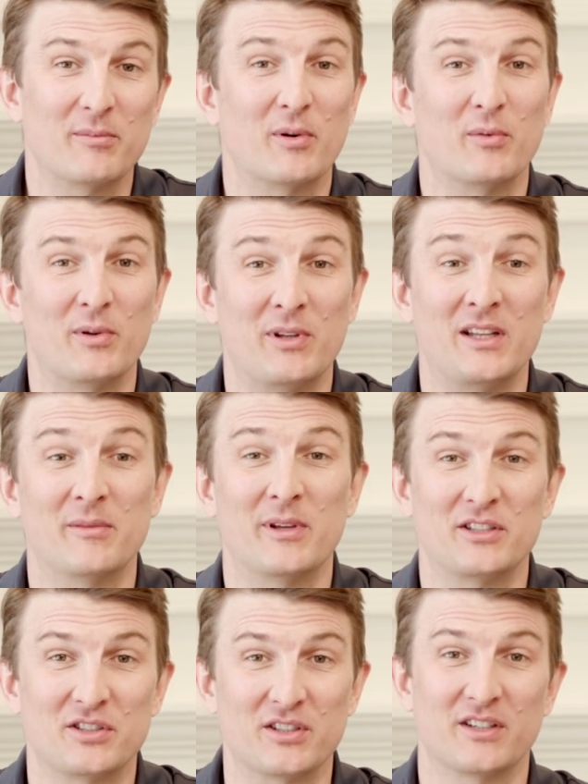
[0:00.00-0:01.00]
but we need to
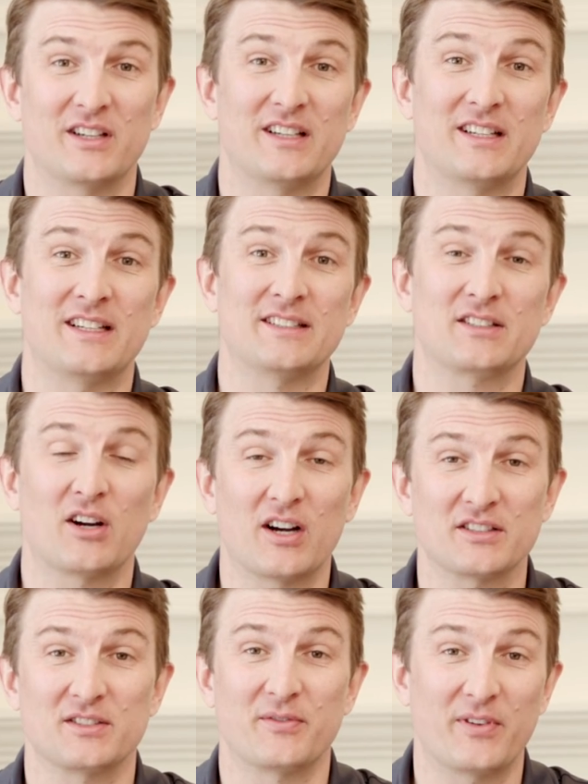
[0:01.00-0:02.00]
make sure it is
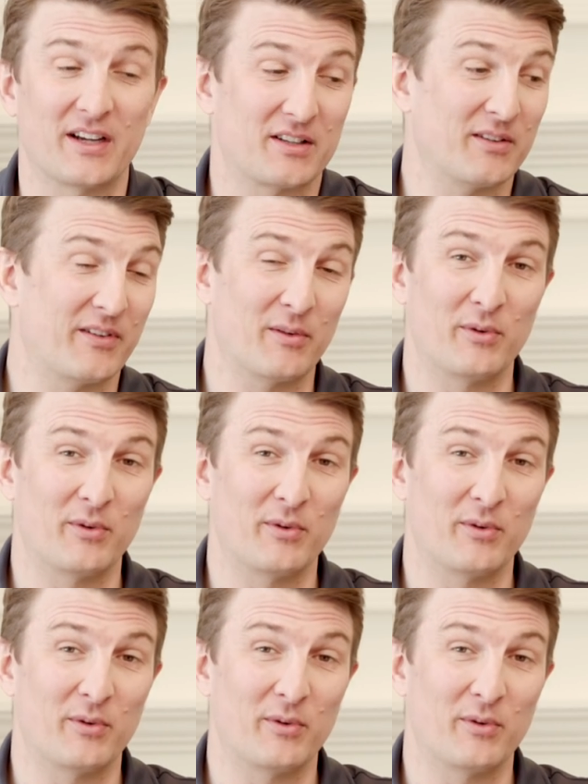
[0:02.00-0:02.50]
cost effective.